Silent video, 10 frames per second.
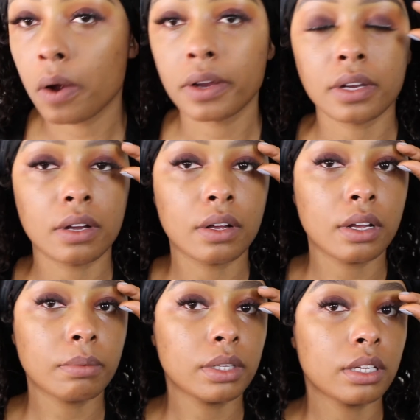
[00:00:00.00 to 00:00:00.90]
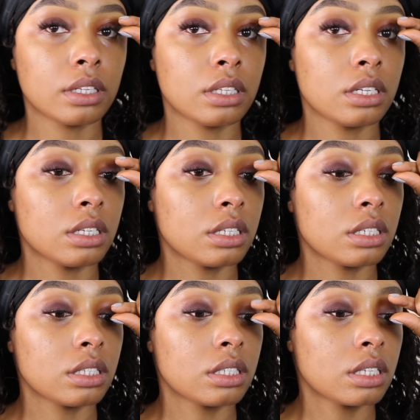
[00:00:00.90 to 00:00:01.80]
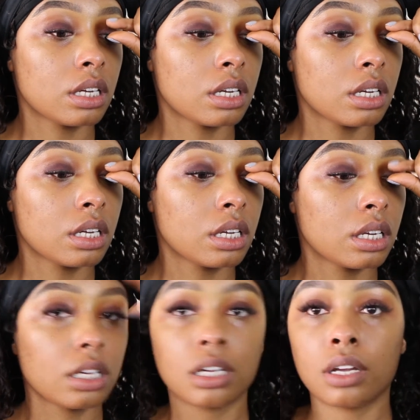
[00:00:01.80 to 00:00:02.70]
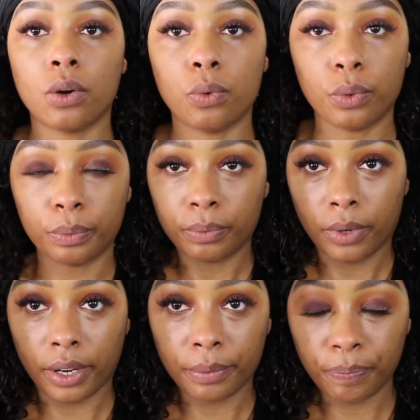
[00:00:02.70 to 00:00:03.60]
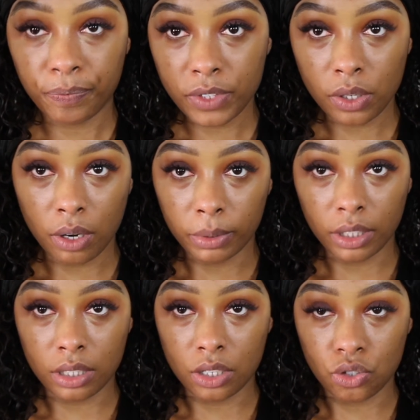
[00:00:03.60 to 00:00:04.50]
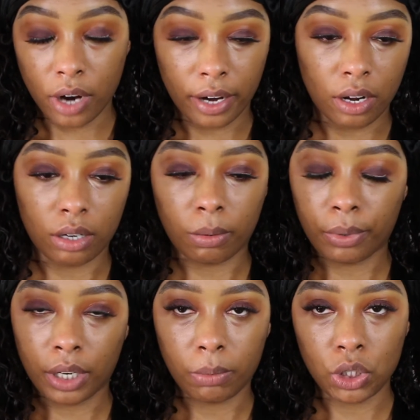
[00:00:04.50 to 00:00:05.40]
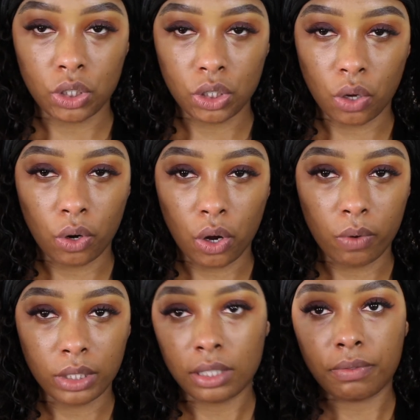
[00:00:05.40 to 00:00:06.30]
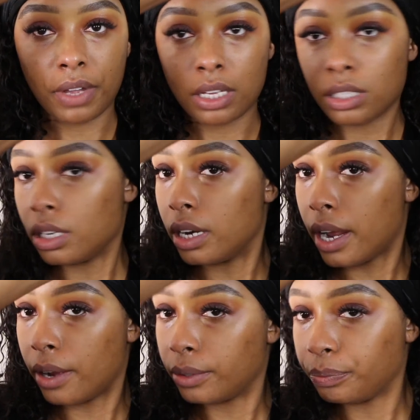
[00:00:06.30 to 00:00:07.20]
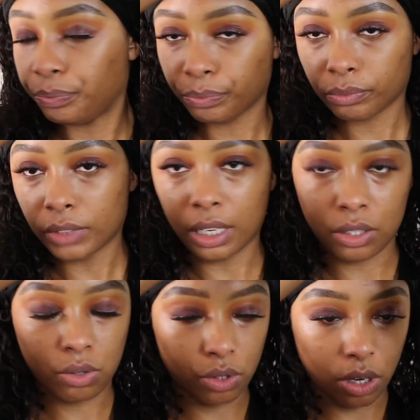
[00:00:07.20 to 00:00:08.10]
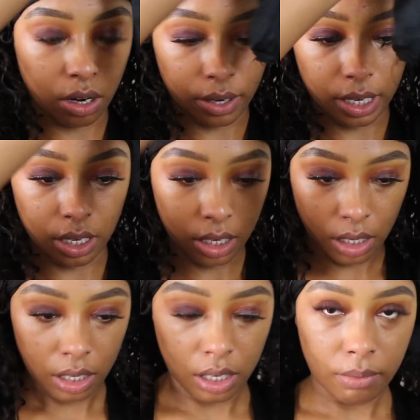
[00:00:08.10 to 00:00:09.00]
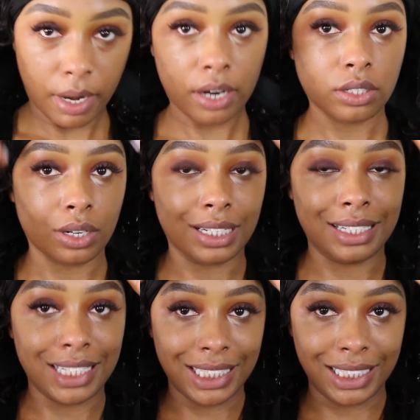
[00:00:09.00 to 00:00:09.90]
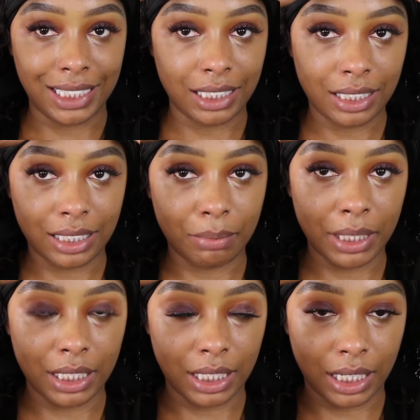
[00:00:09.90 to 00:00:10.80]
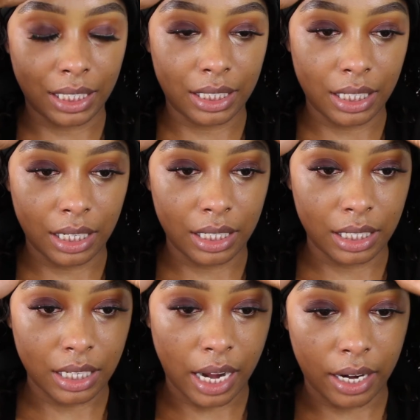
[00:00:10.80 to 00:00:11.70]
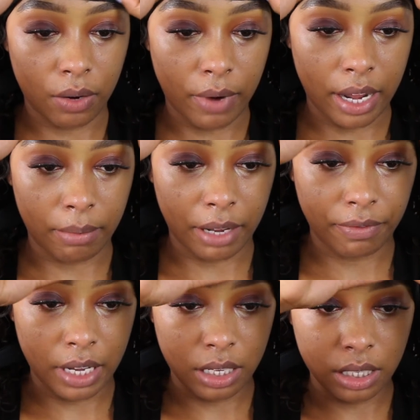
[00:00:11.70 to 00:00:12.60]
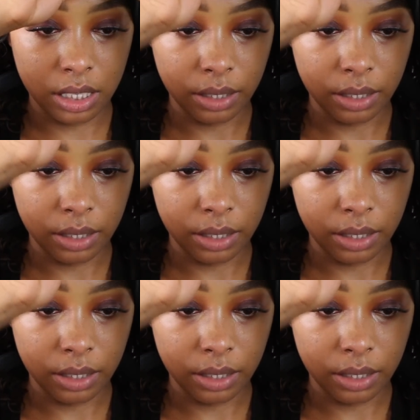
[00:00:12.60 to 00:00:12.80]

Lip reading: Now I'm gonna let these, oh, okay. So I'm gonna let these dry out. I'm pretty much just gonna go into the face. And now, like I told you already, my hair's already done. It's been done. I just needed to tie it away on my face.